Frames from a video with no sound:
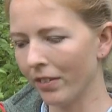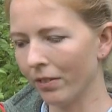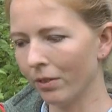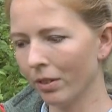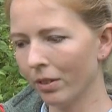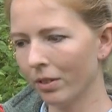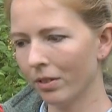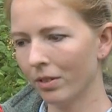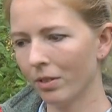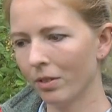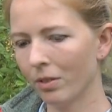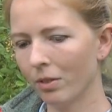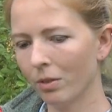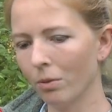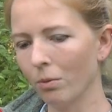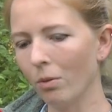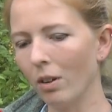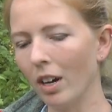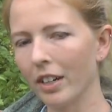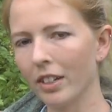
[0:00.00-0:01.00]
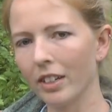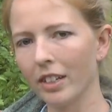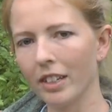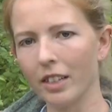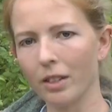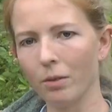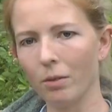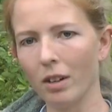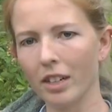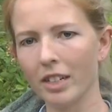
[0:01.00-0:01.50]
of water
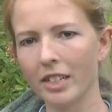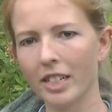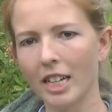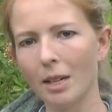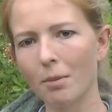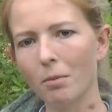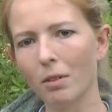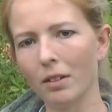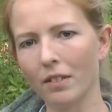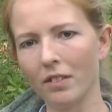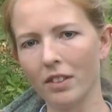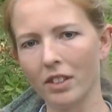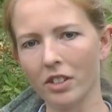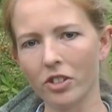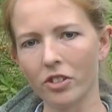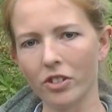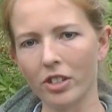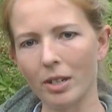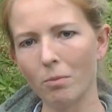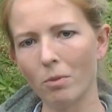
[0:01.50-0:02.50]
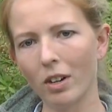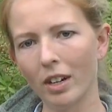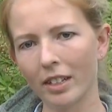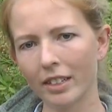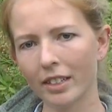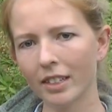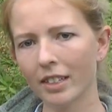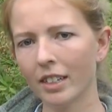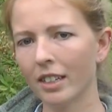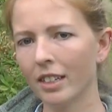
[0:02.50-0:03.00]
in the water table with the stream
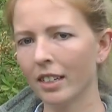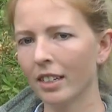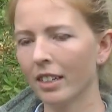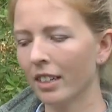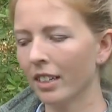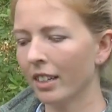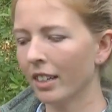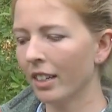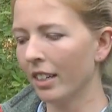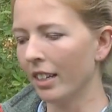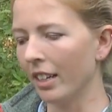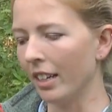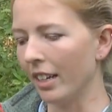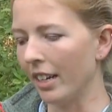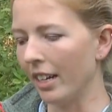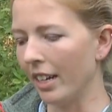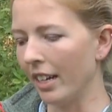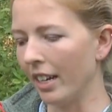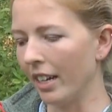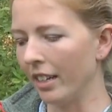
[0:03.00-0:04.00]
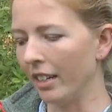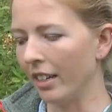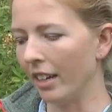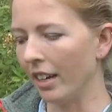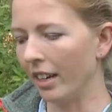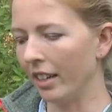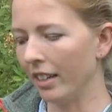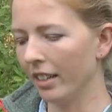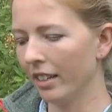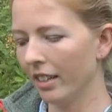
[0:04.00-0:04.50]
water, and
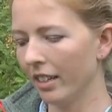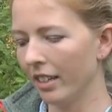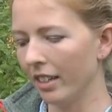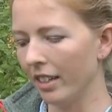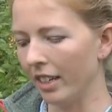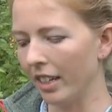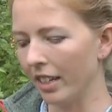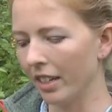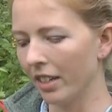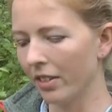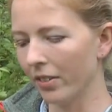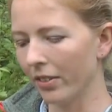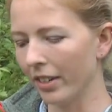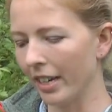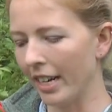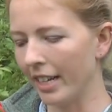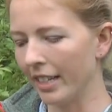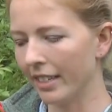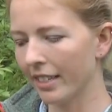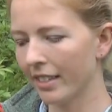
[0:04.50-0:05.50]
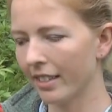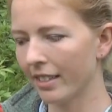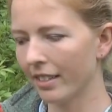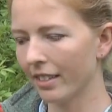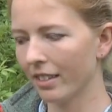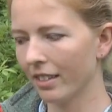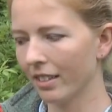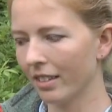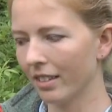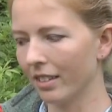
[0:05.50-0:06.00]
it creates
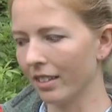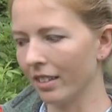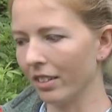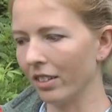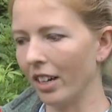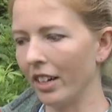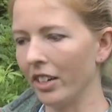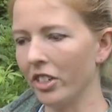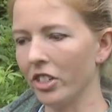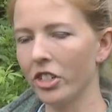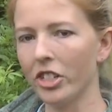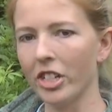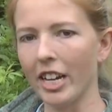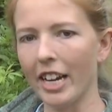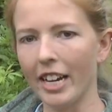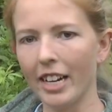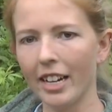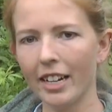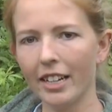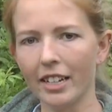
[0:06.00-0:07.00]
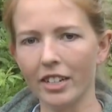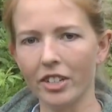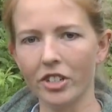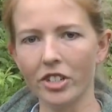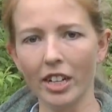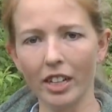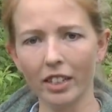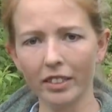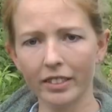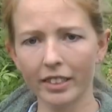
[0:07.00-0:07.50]
a lot of shade and
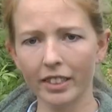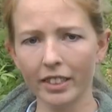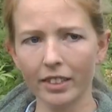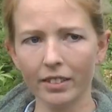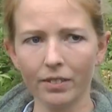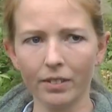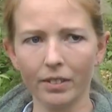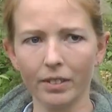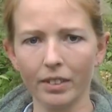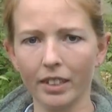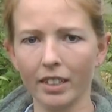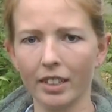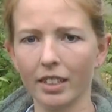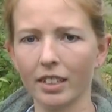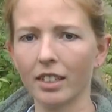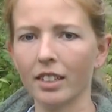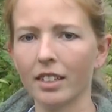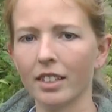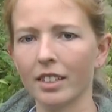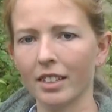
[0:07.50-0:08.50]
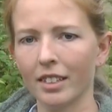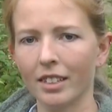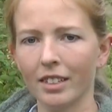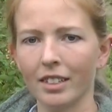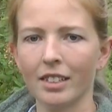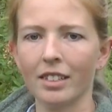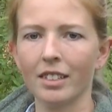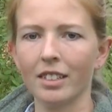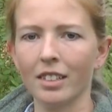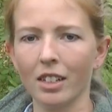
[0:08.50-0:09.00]
shelter for
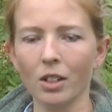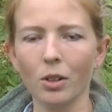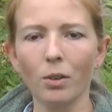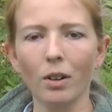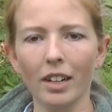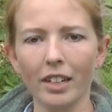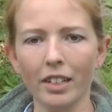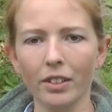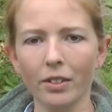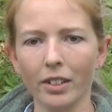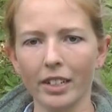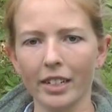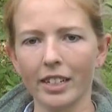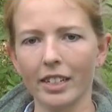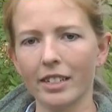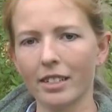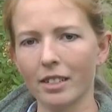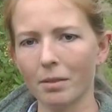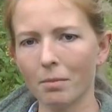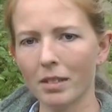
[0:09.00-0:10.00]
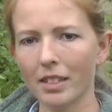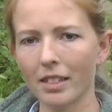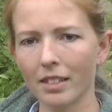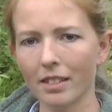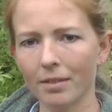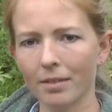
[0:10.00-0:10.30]
aquatic organisms.